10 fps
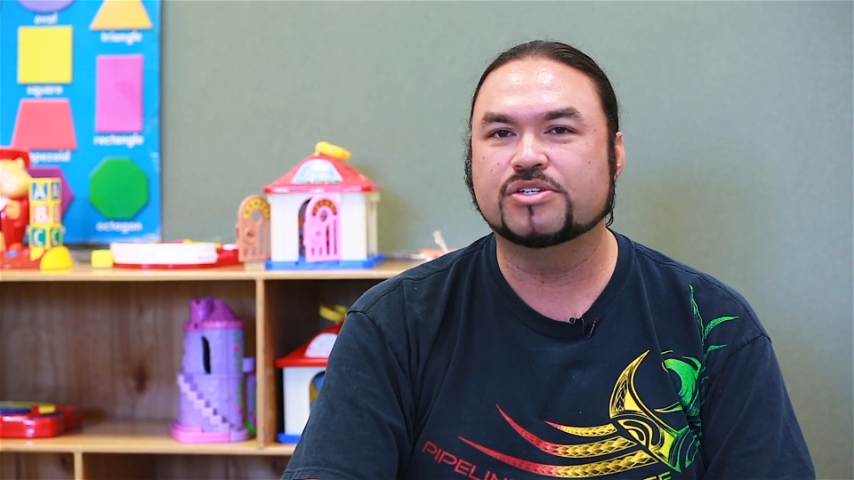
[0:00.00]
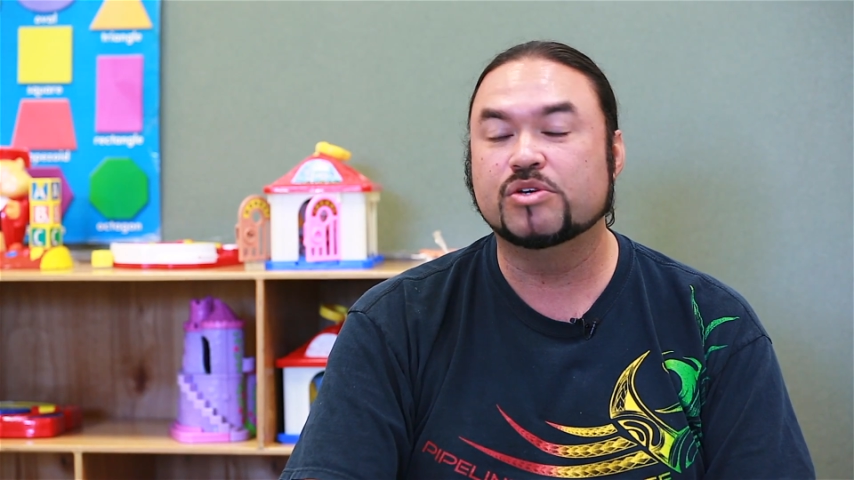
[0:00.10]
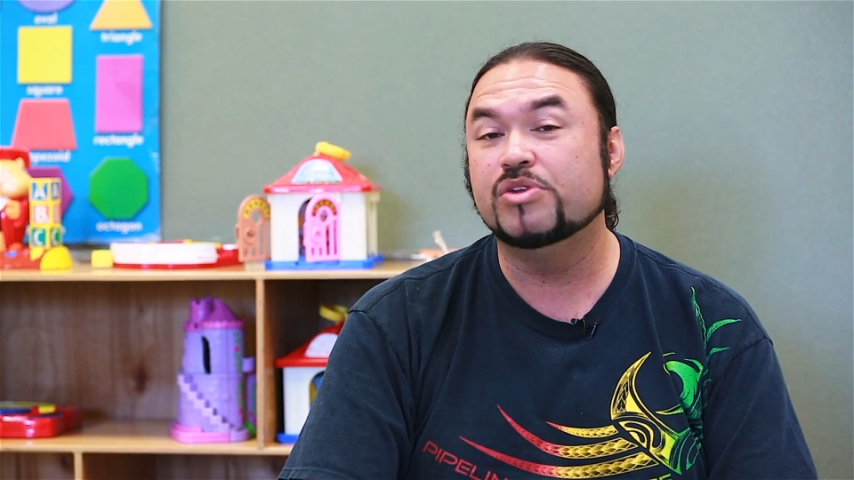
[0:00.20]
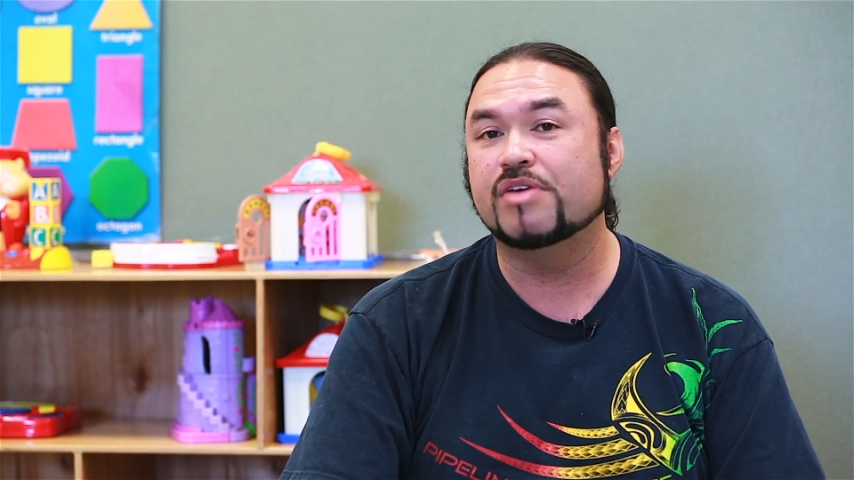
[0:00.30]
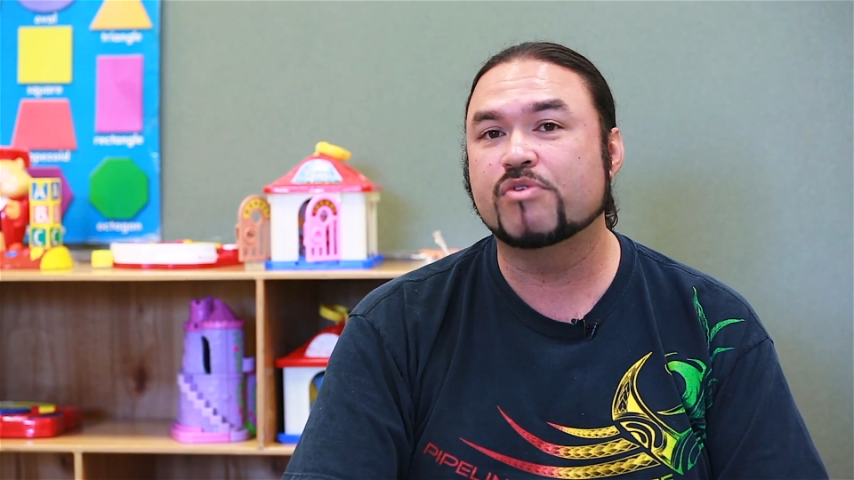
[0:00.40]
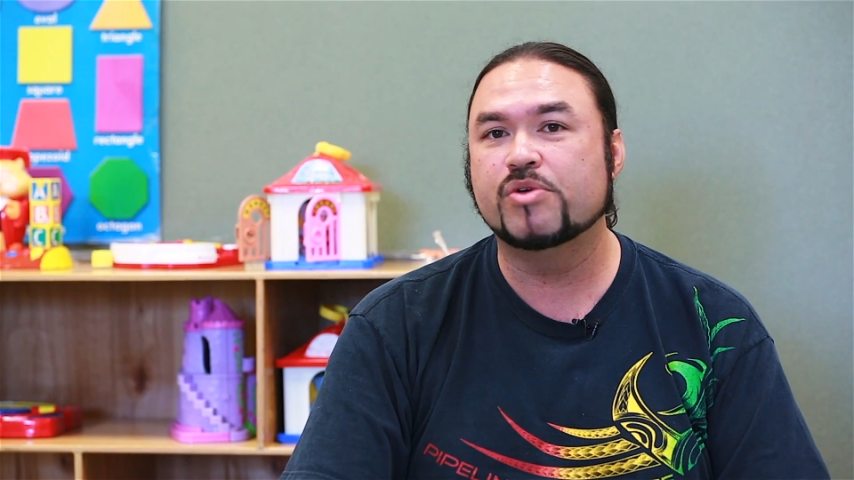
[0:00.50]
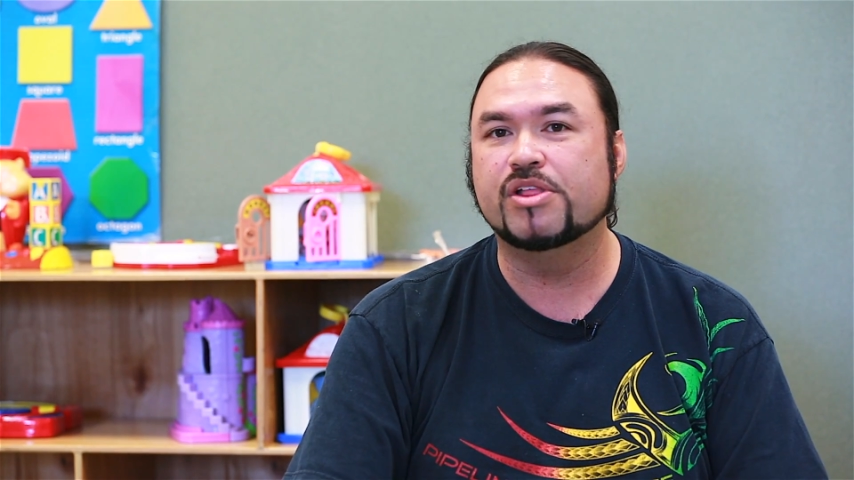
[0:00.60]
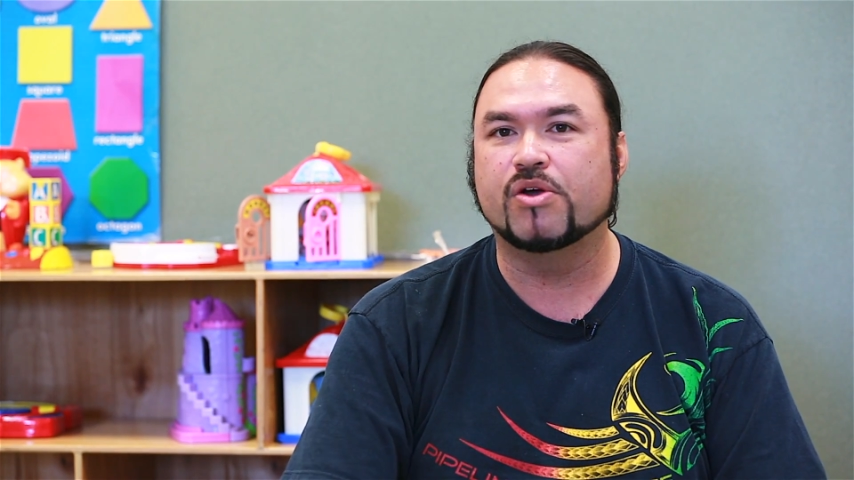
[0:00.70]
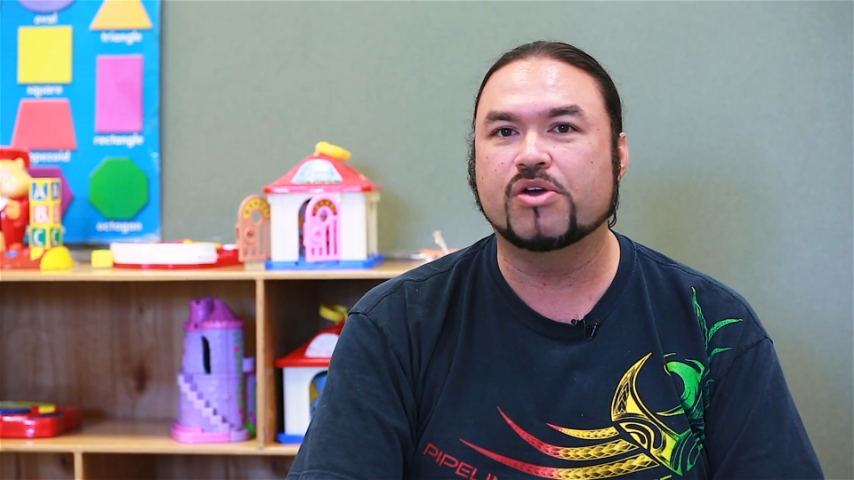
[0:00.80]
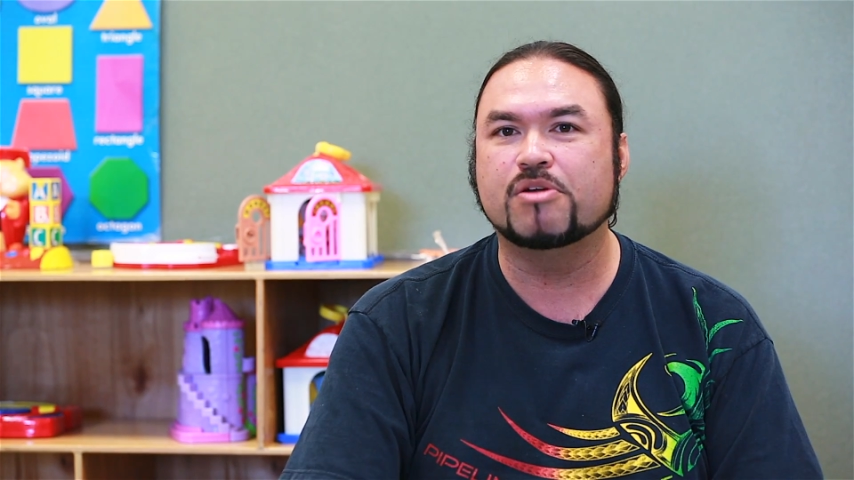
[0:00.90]
so we never
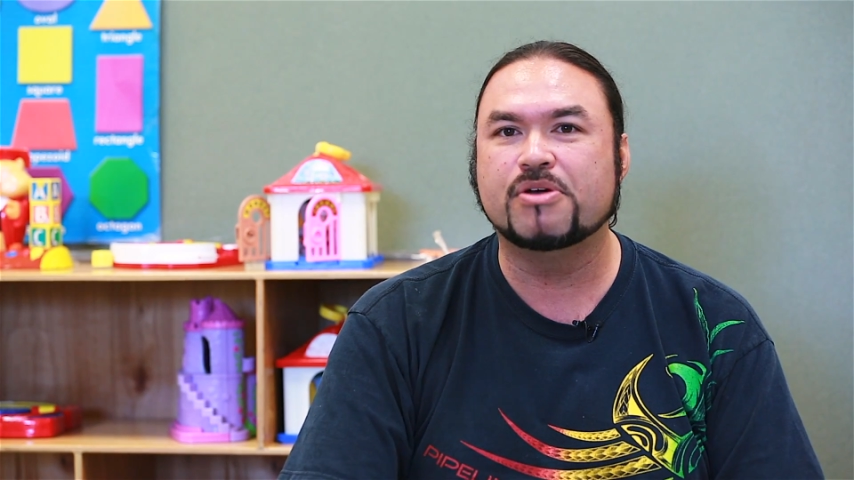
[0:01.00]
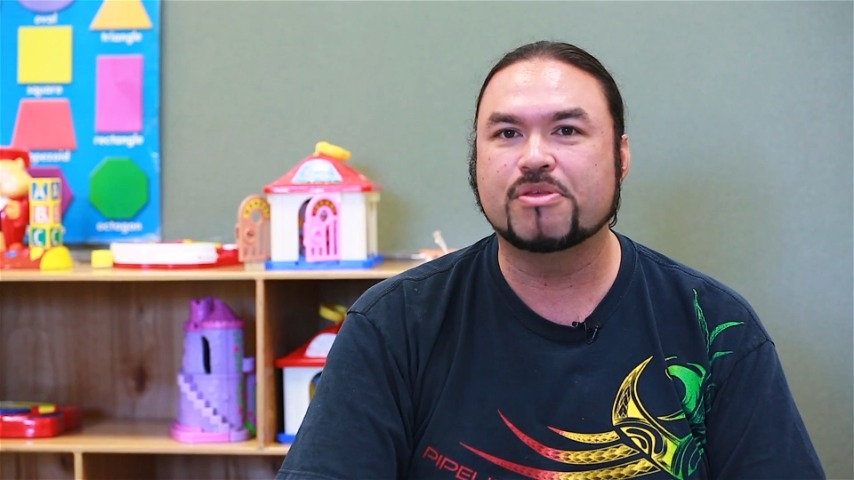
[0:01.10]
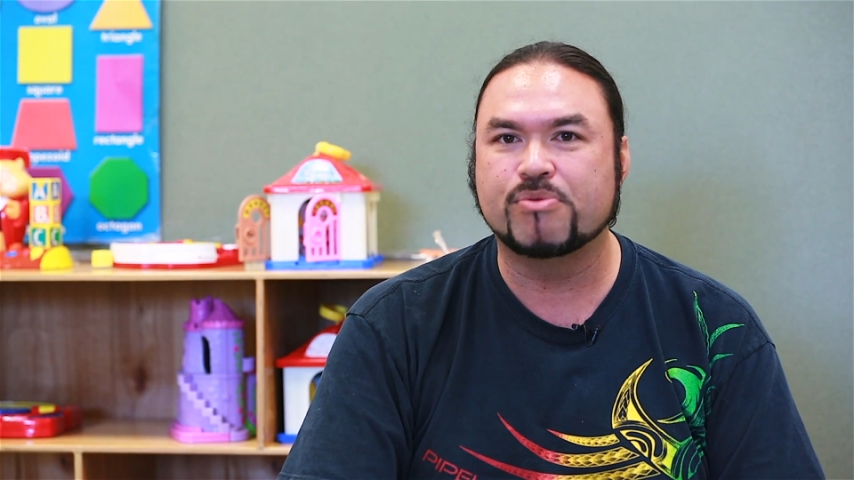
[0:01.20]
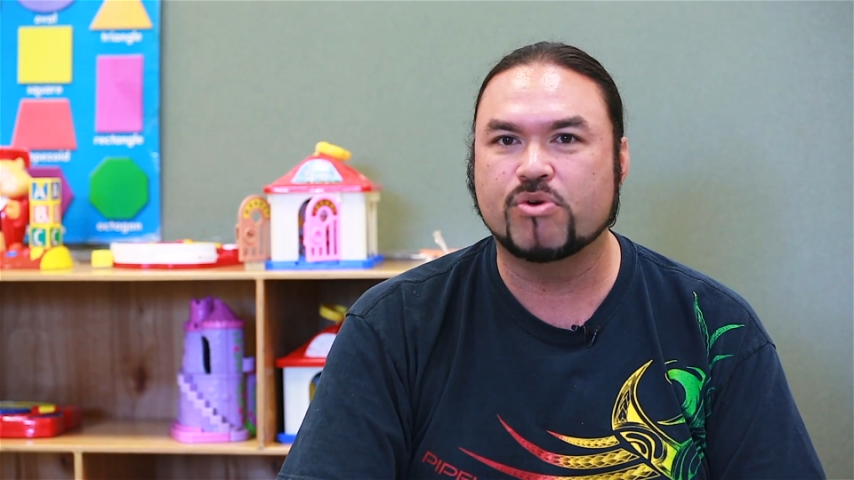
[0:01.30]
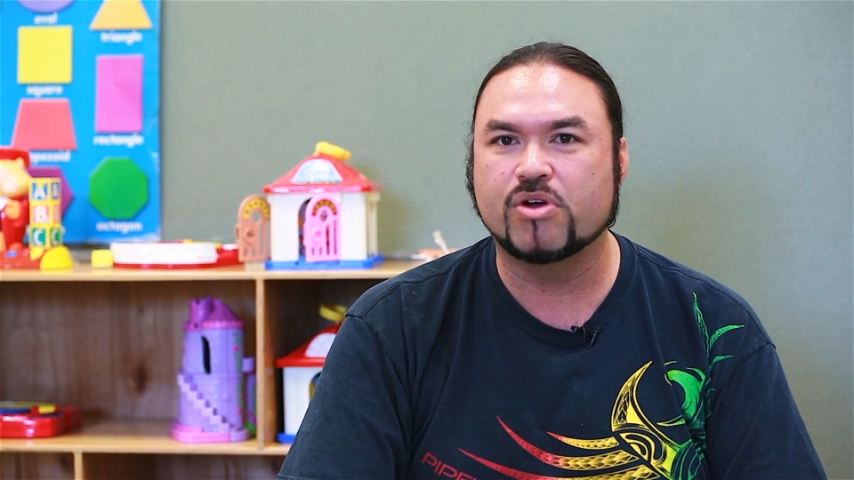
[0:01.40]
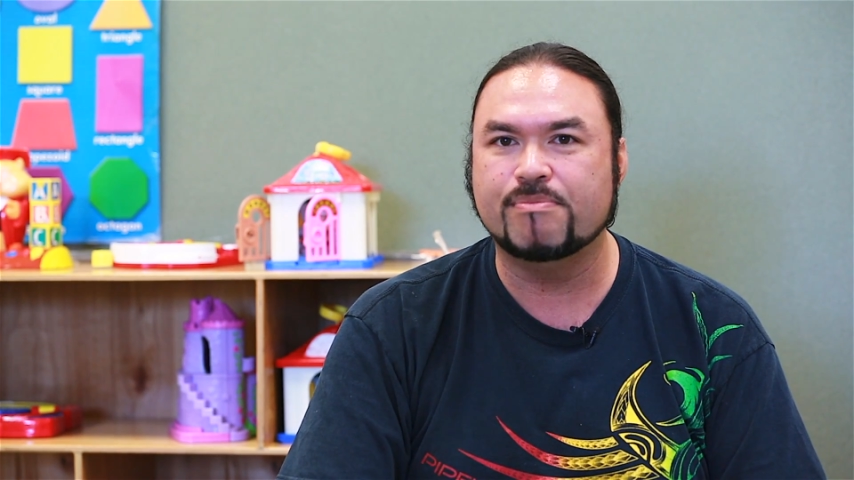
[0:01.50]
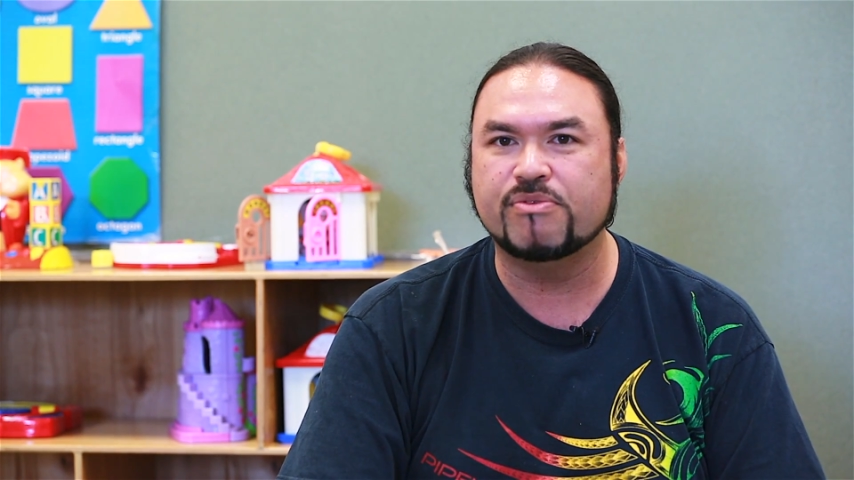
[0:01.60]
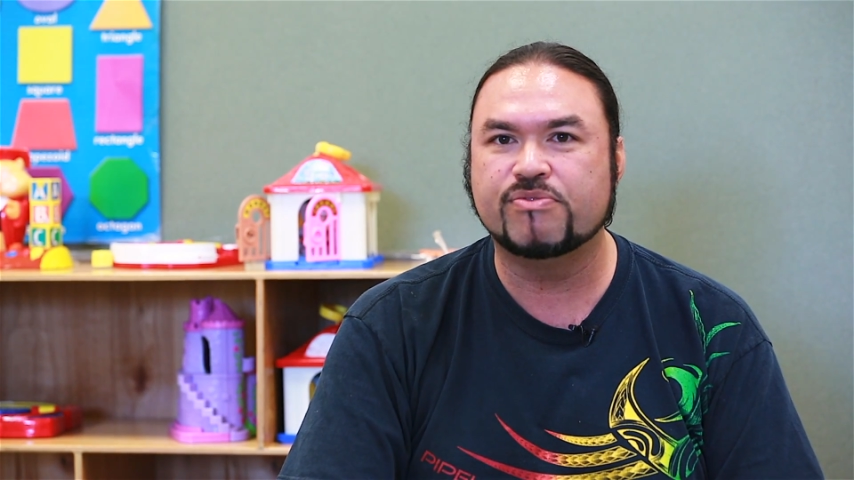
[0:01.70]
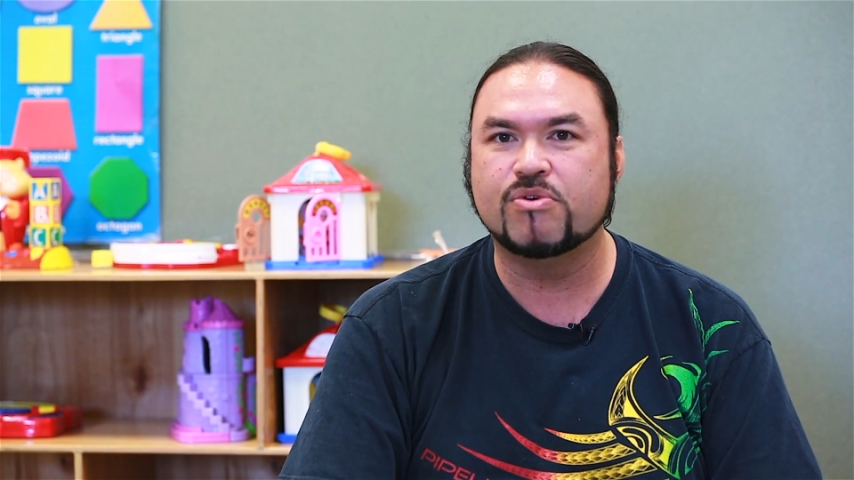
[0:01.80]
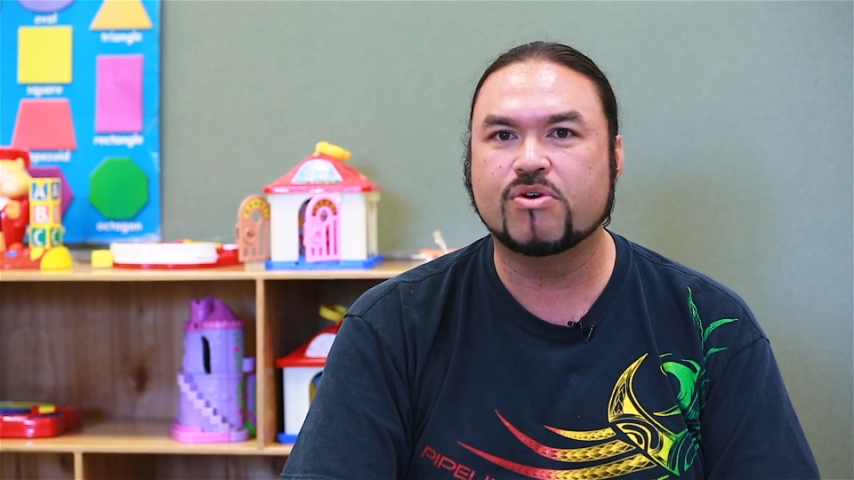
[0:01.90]
really heard about the program
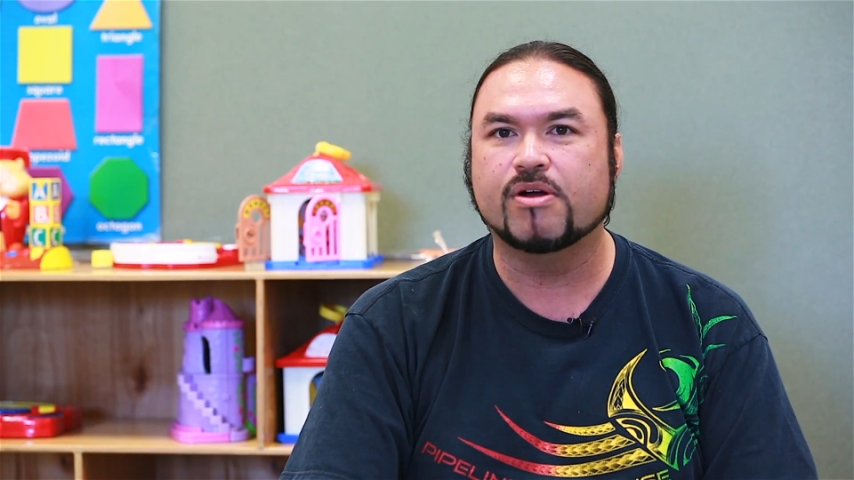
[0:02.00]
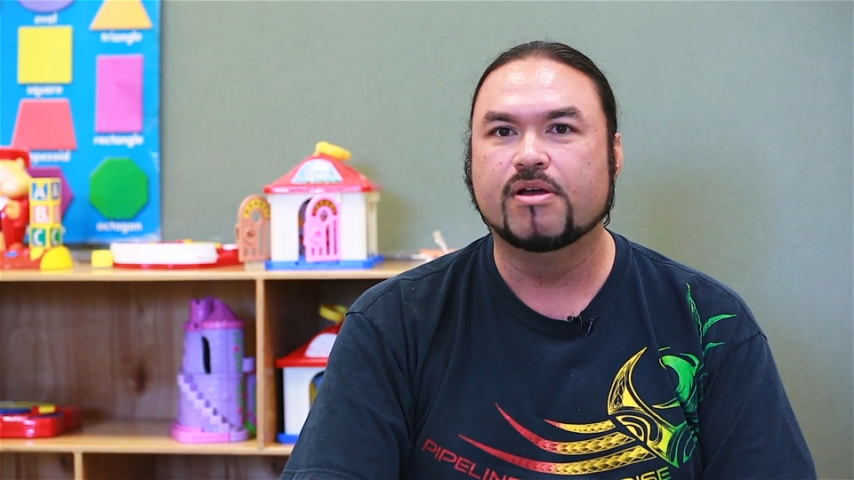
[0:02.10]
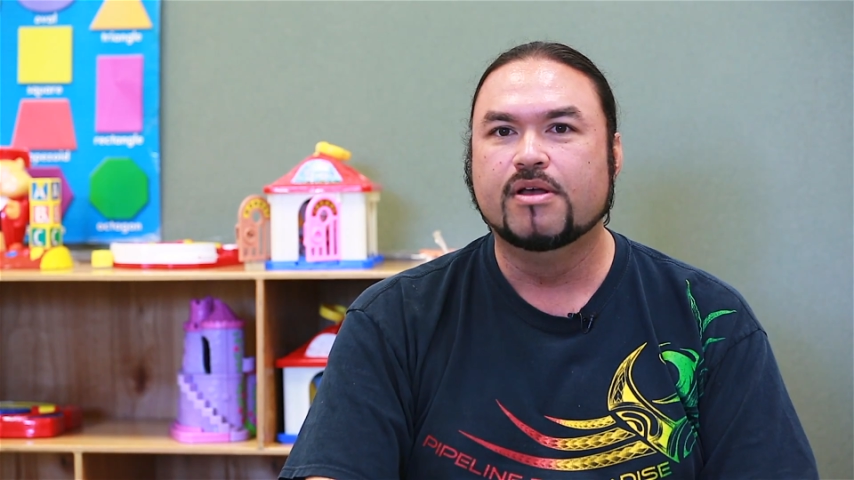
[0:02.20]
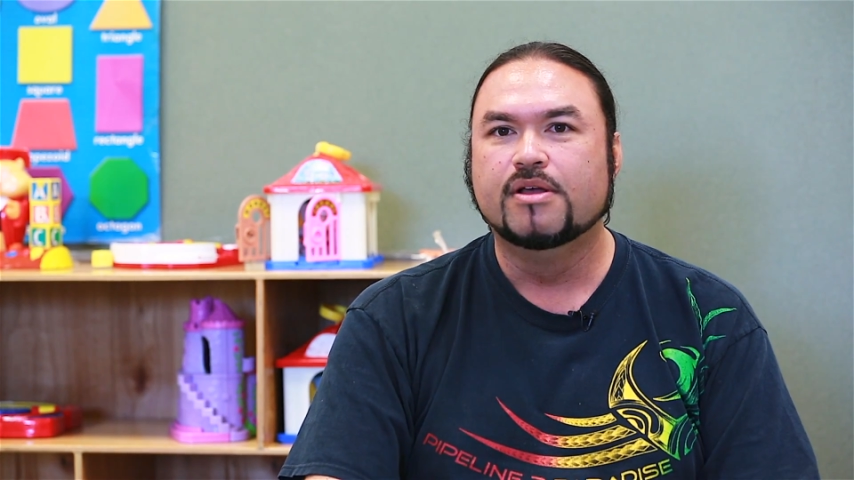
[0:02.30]
before.